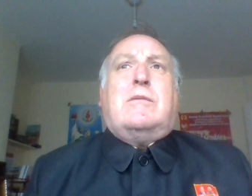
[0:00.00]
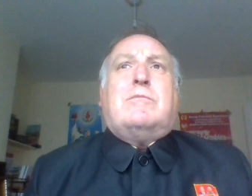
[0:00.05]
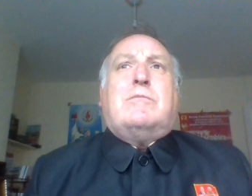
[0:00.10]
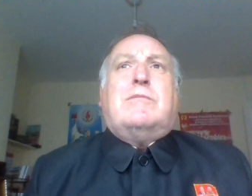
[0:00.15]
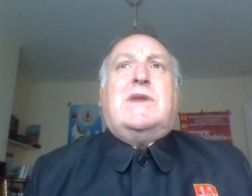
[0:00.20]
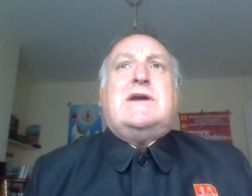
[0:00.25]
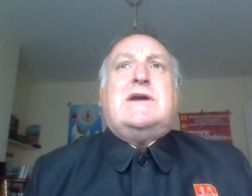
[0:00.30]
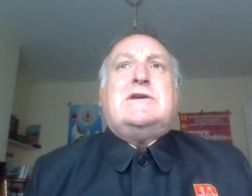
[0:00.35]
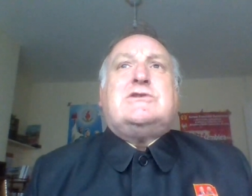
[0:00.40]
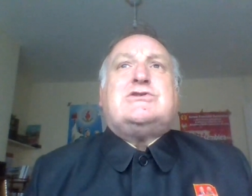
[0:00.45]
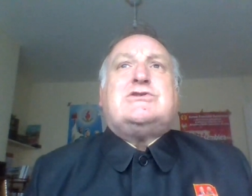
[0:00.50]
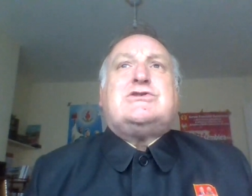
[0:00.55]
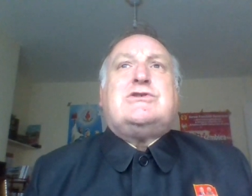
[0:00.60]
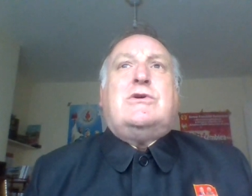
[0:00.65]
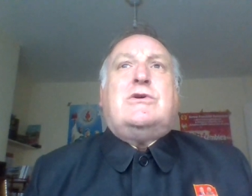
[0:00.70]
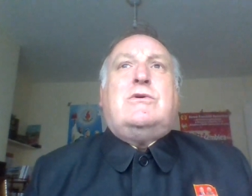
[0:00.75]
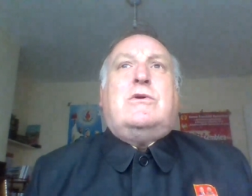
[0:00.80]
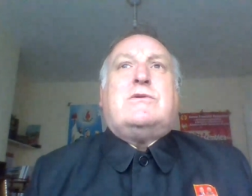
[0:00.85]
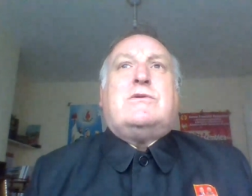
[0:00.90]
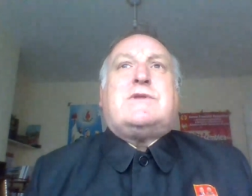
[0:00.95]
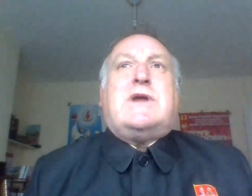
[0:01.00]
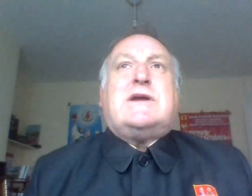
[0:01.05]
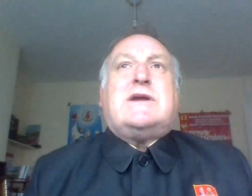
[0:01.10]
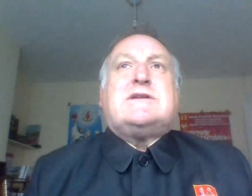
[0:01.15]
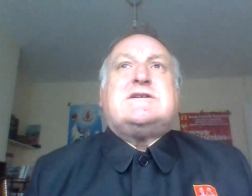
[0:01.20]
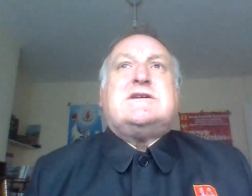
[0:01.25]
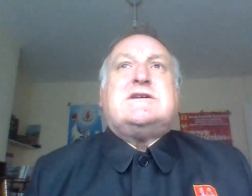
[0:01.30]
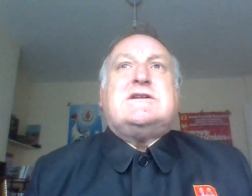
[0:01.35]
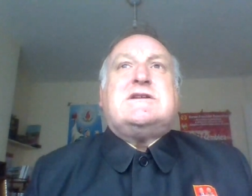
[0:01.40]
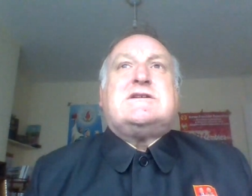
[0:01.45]
made sure
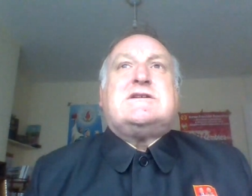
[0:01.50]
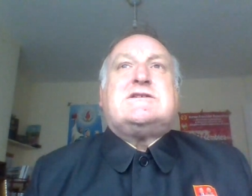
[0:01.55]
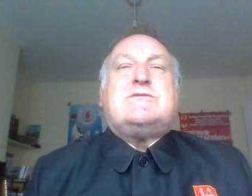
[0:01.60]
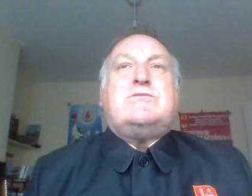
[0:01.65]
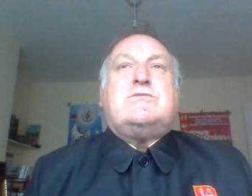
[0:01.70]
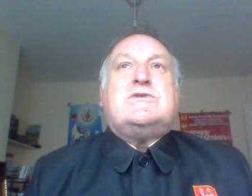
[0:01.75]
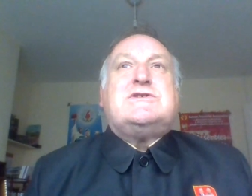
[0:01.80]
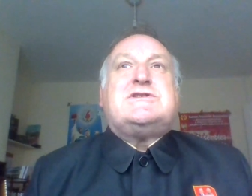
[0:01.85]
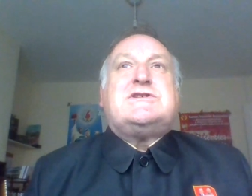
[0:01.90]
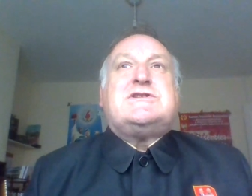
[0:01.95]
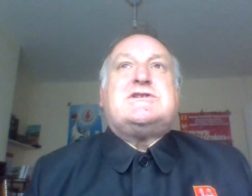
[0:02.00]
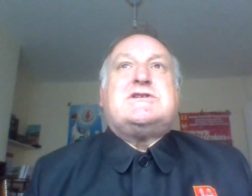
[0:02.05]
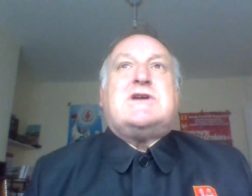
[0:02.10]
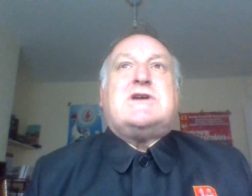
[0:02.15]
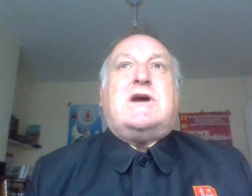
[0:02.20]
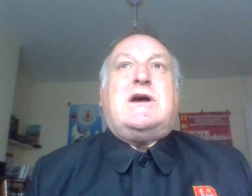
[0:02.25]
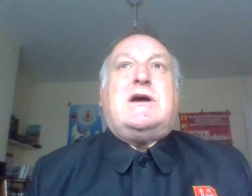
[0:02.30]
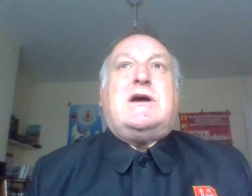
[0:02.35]
that it was